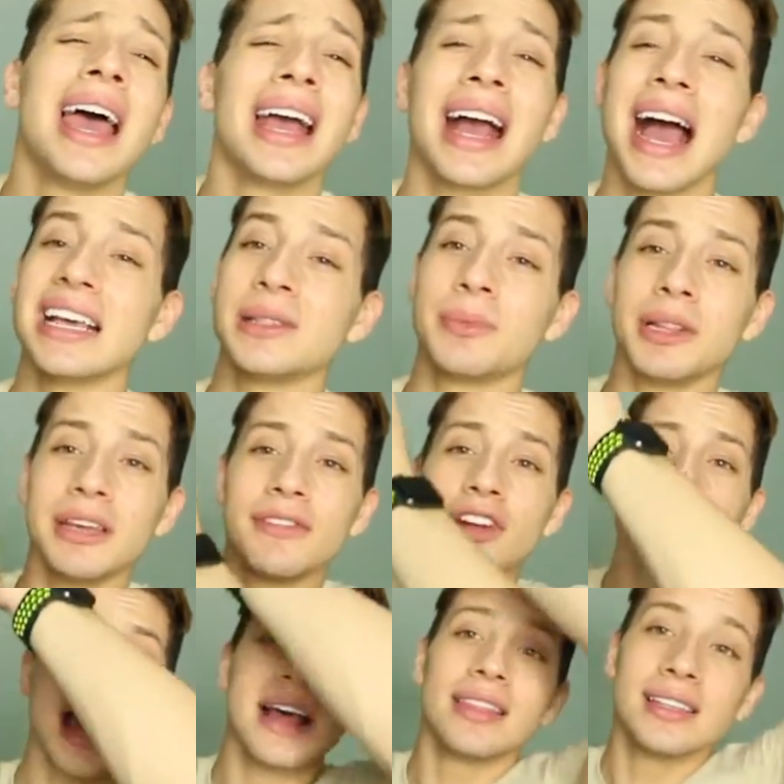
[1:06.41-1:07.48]
Guys, believe it or
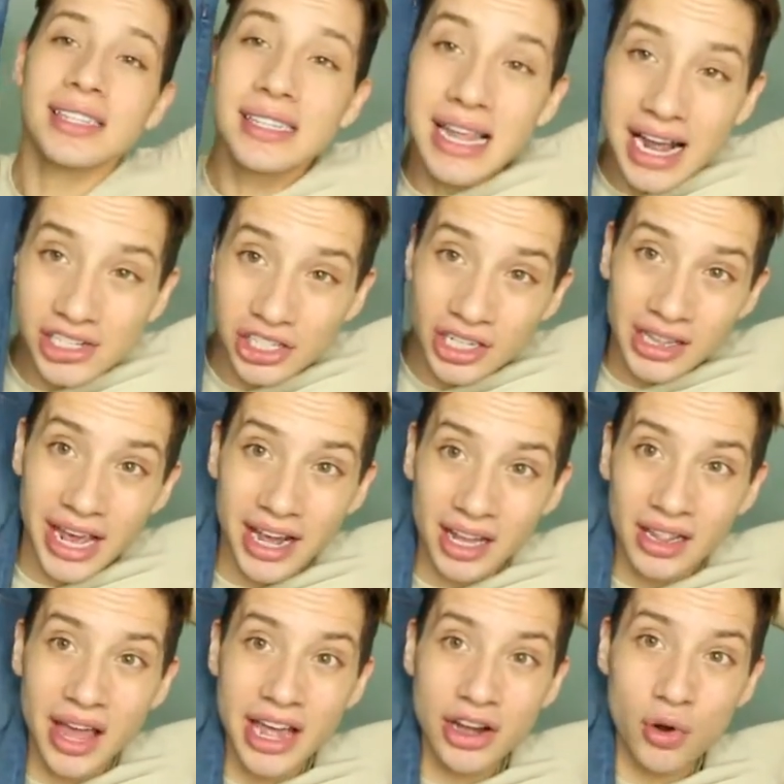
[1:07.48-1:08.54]
not, this is actually like a
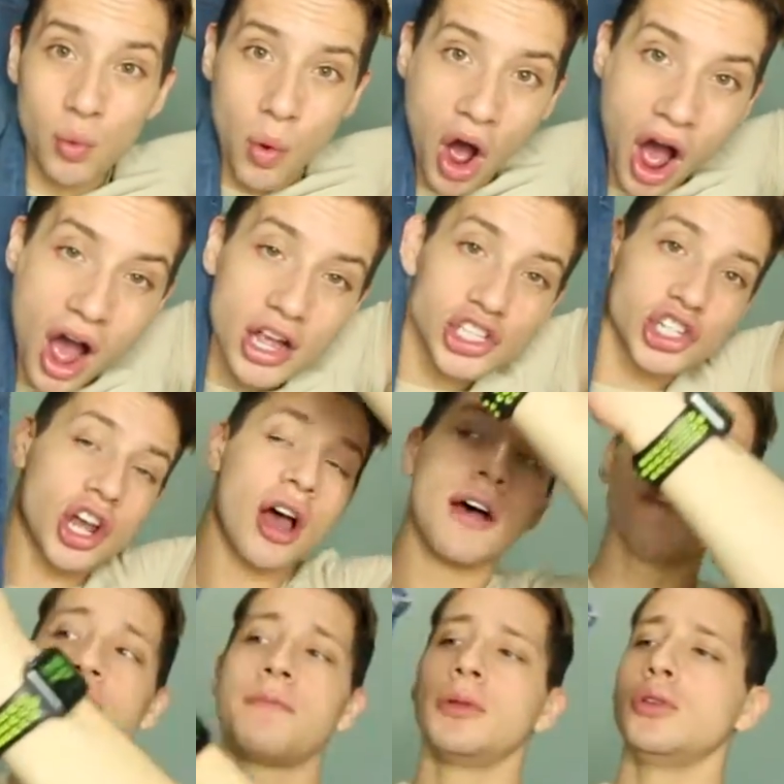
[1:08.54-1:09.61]
lighter wash
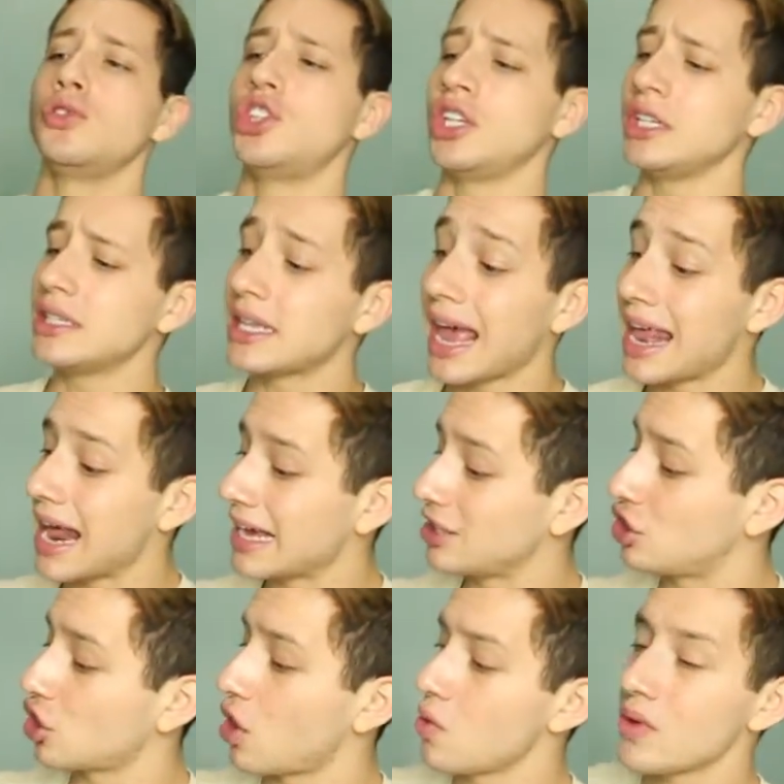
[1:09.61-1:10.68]
of blue jeans and I
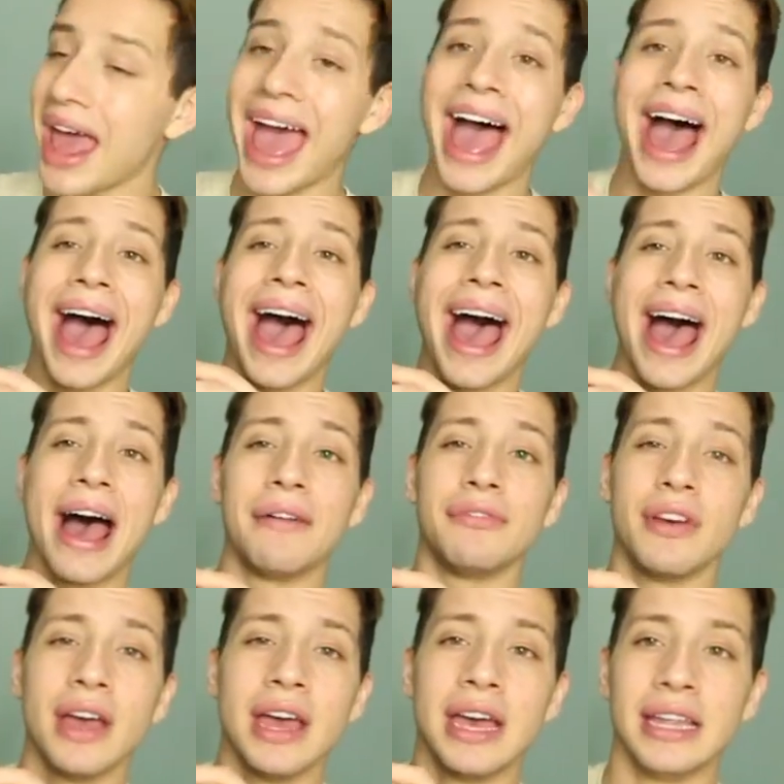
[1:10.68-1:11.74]
don't
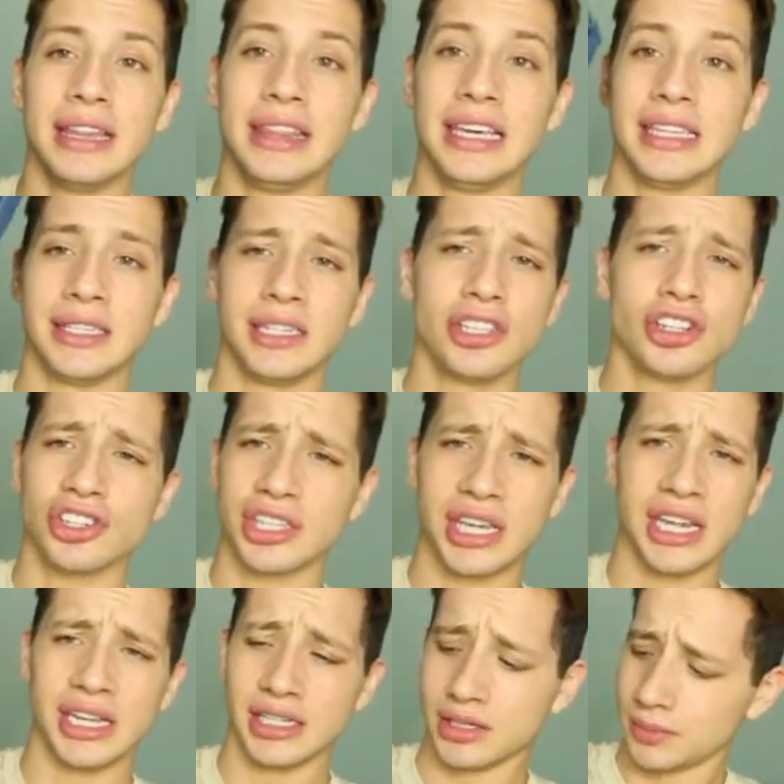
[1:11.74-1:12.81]
have these. These are
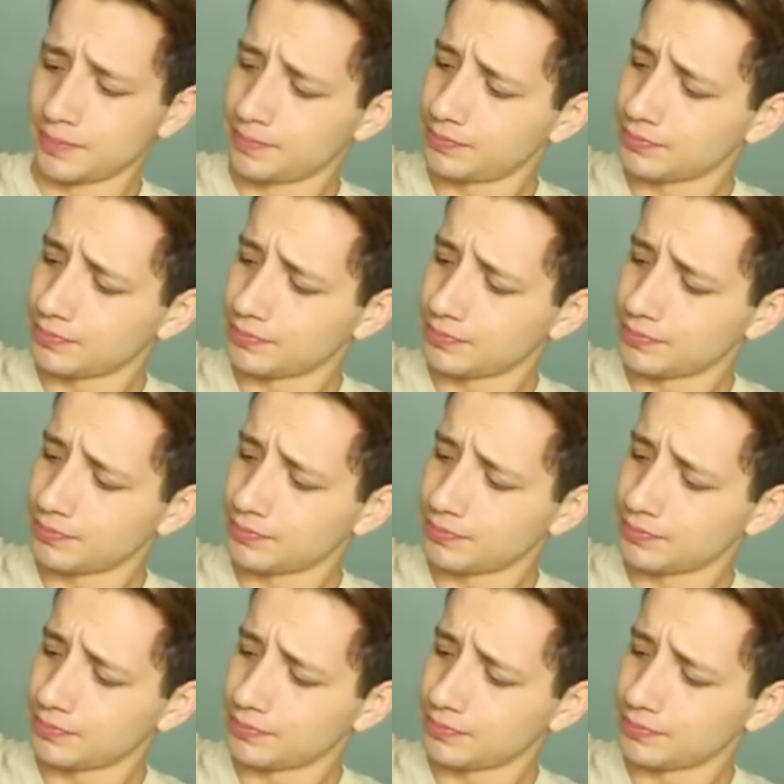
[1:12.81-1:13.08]
skinnies.